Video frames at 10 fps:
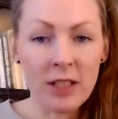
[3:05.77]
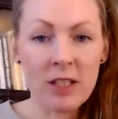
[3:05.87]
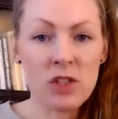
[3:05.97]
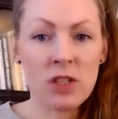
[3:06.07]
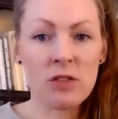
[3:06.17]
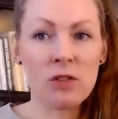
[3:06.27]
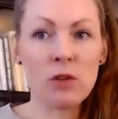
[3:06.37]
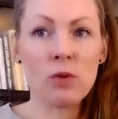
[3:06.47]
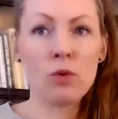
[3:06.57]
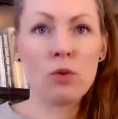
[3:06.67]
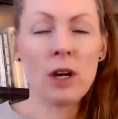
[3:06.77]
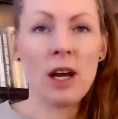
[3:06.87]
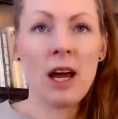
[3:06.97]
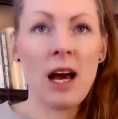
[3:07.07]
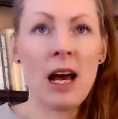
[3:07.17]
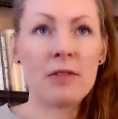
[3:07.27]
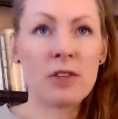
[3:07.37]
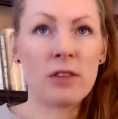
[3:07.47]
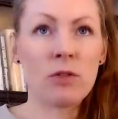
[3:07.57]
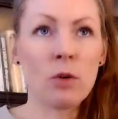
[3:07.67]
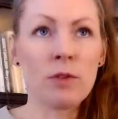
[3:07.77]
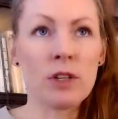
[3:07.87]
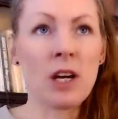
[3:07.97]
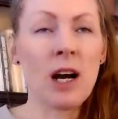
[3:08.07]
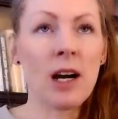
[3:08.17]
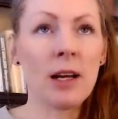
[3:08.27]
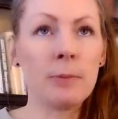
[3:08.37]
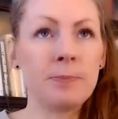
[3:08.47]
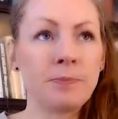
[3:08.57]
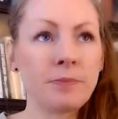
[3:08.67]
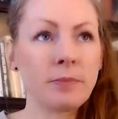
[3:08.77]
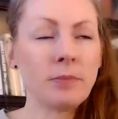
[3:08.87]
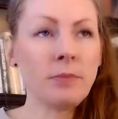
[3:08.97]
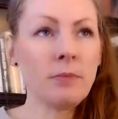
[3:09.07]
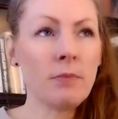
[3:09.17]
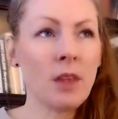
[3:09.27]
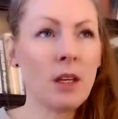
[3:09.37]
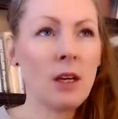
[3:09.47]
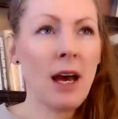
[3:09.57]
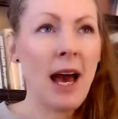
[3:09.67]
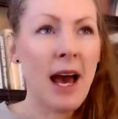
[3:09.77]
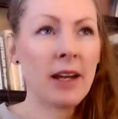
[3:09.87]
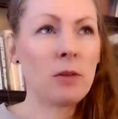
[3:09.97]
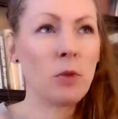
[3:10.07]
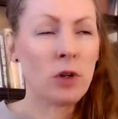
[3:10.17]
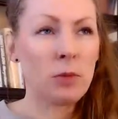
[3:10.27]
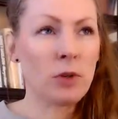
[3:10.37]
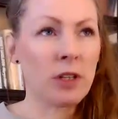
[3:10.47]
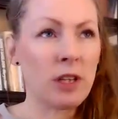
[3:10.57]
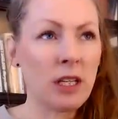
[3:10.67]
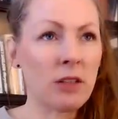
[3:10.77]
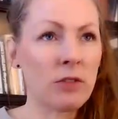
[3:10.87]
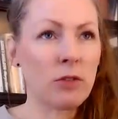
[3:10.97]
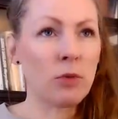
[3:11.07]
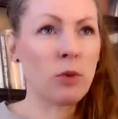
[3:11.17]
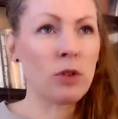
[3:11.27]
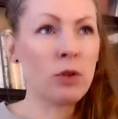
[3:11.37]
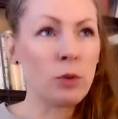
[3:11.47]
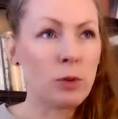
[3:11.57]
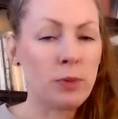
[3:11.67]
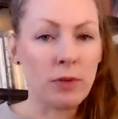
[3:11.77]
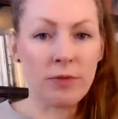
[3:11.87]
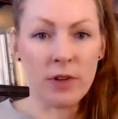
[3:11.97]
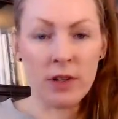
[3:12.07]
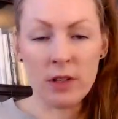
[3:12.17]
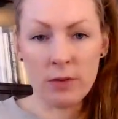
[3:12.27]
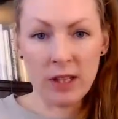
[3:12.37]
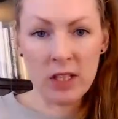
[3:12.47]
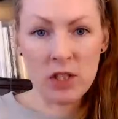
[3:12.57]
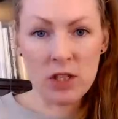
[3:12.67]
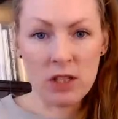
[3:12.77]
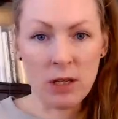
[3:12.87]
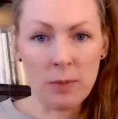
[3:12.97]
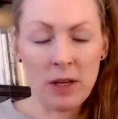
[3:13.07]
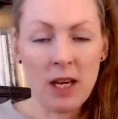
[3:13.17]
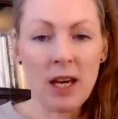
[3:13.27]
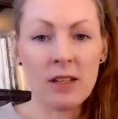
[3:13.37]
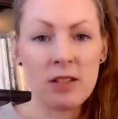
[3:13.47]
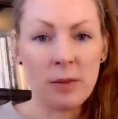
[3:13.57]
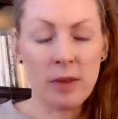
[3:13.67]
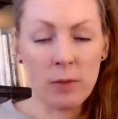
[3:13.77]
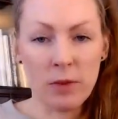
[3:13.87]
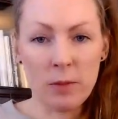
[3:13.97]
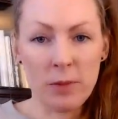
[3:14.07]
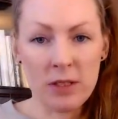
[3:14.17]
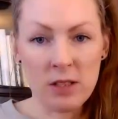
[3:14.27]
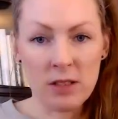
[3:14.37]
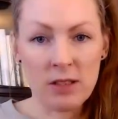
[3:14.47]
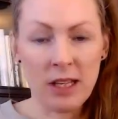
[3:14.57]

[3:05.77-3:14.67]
It's just you have just over time added more and more things to what you would prefer in a relationship. And the same thing with the business.